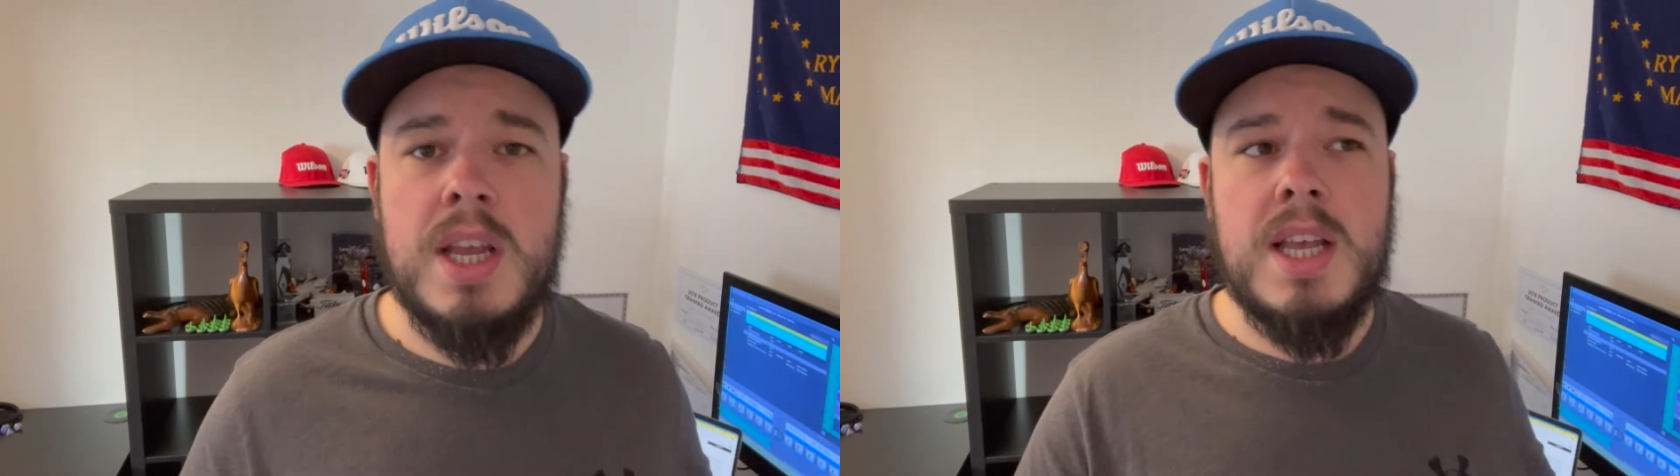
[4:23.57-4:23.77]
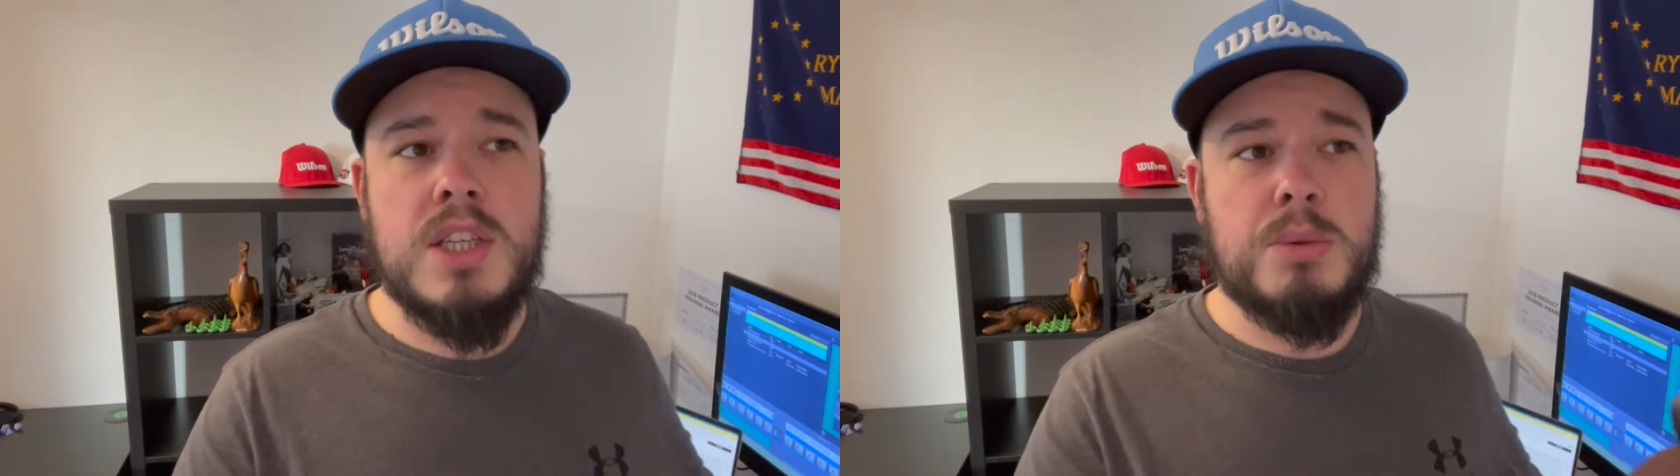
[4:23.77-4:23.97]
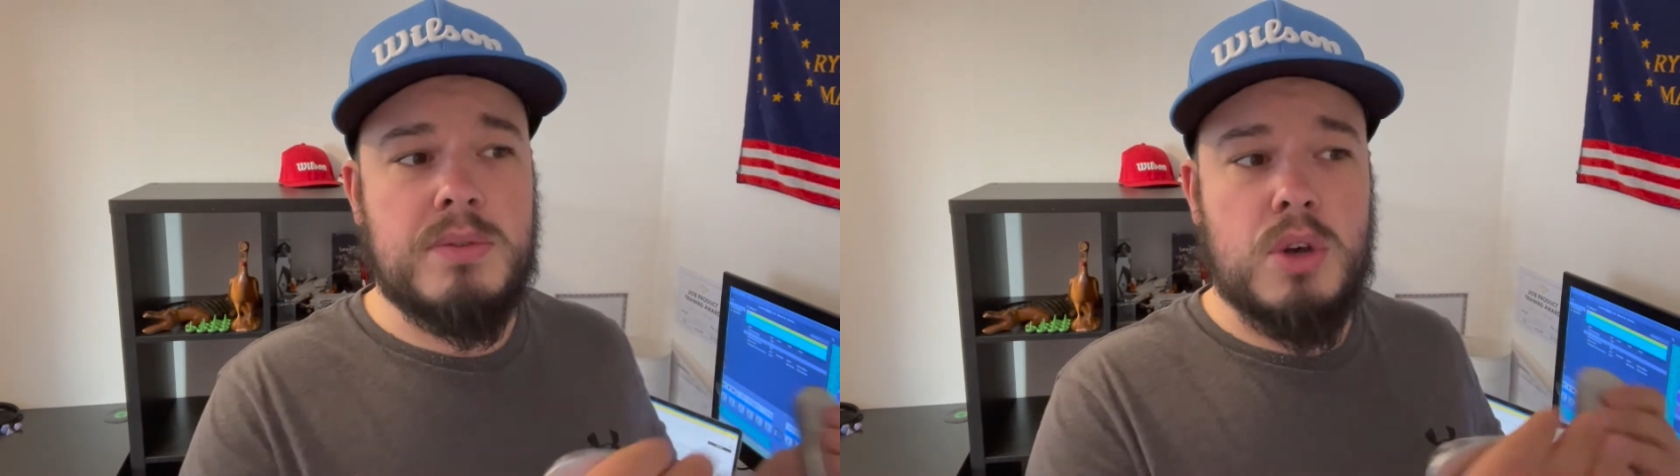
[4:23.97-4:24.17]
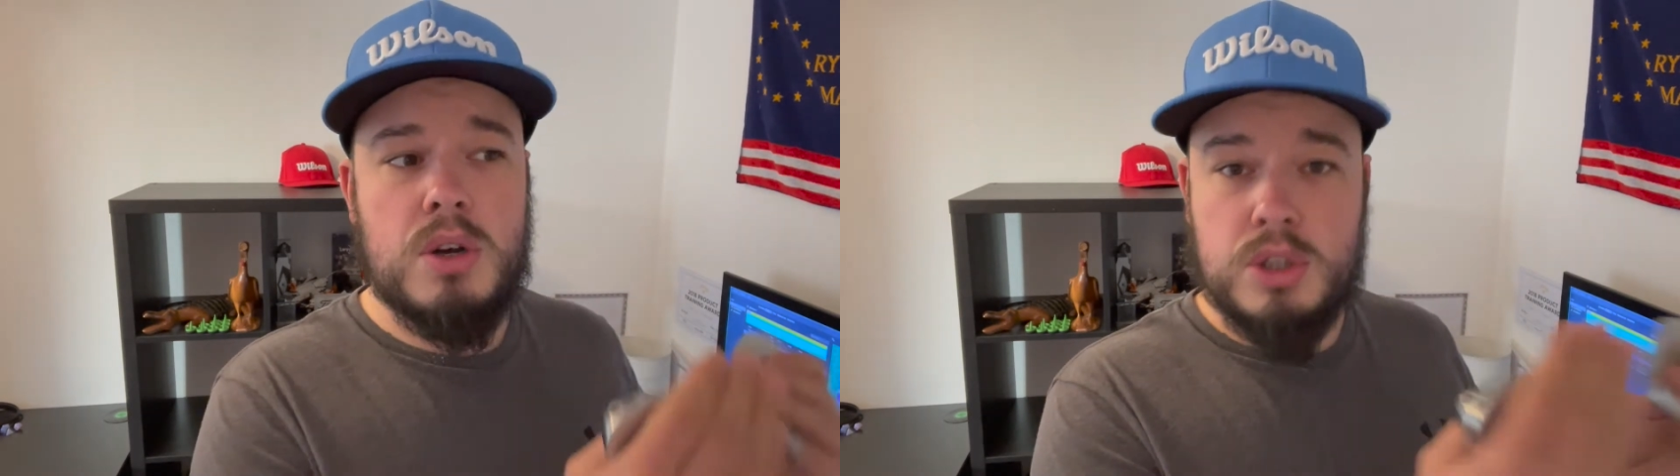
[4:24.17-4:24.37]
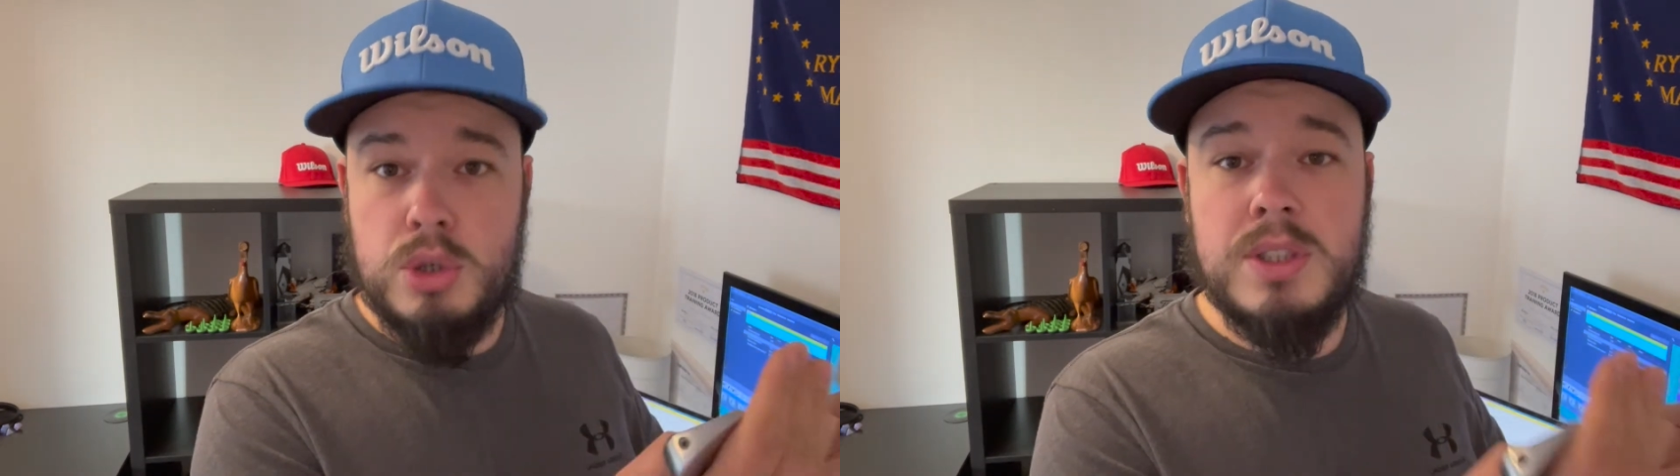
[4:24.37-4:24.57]
So we've
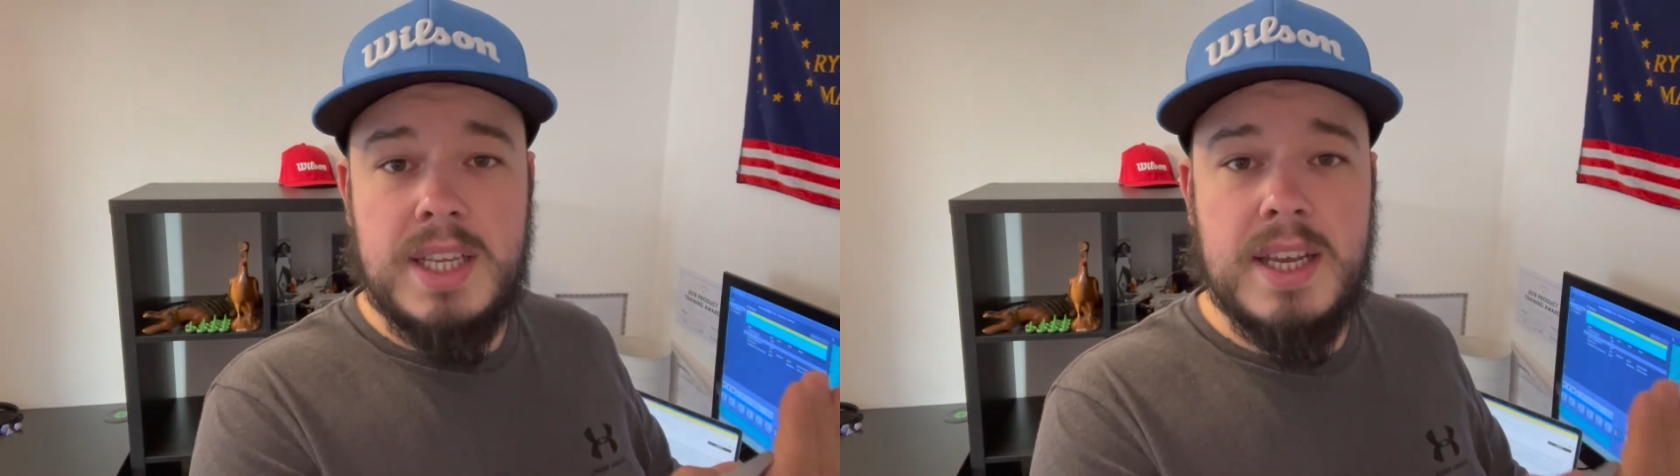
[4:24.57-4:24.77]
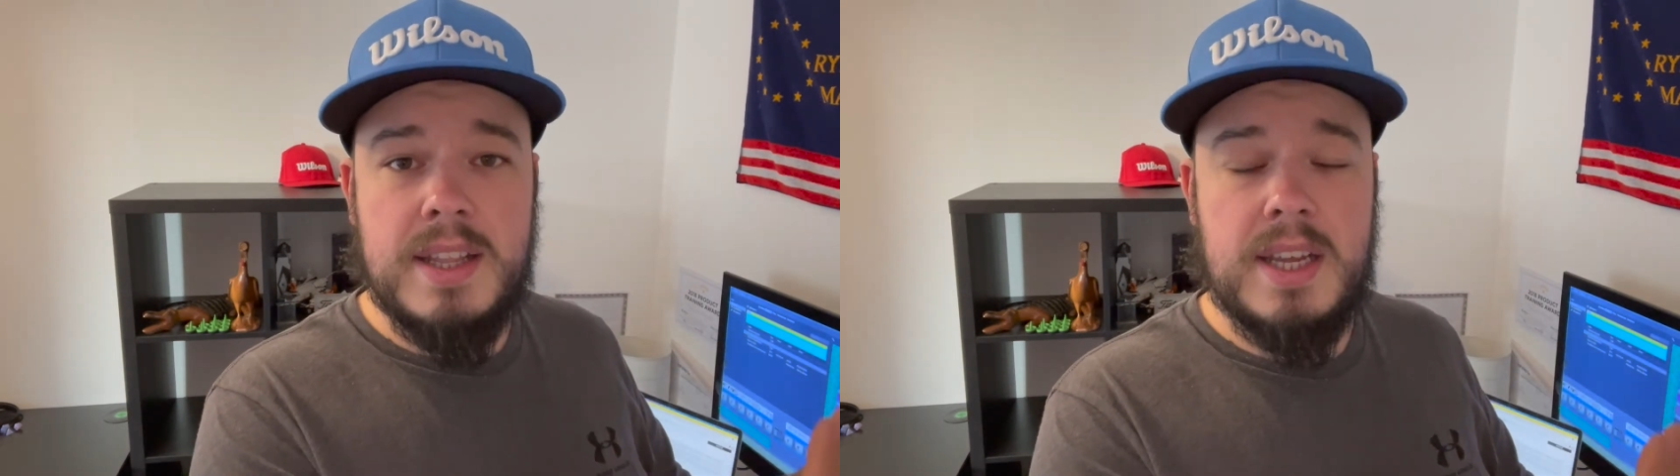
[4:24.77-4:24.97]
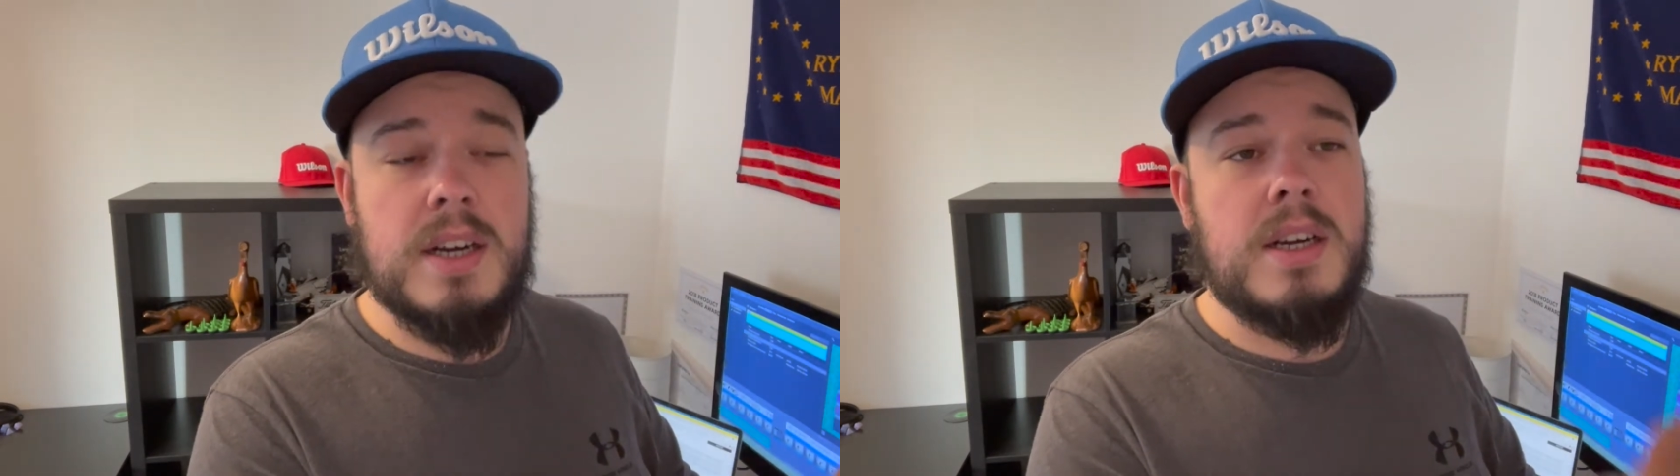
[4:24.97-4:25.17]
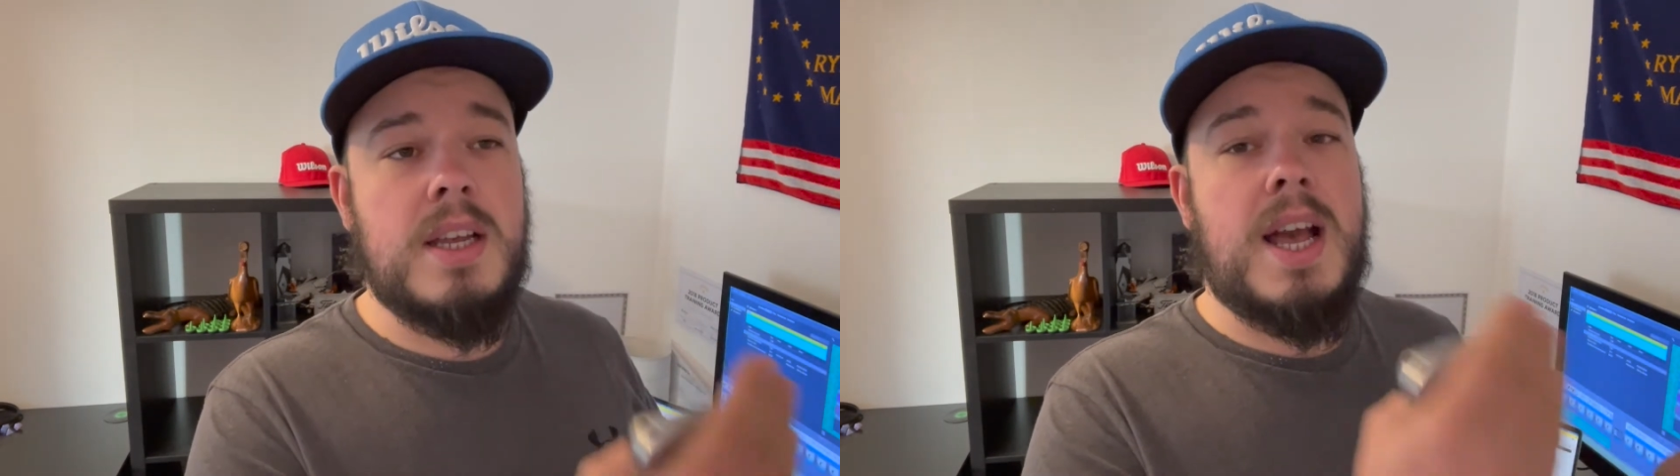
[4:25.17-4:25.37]
got good data there.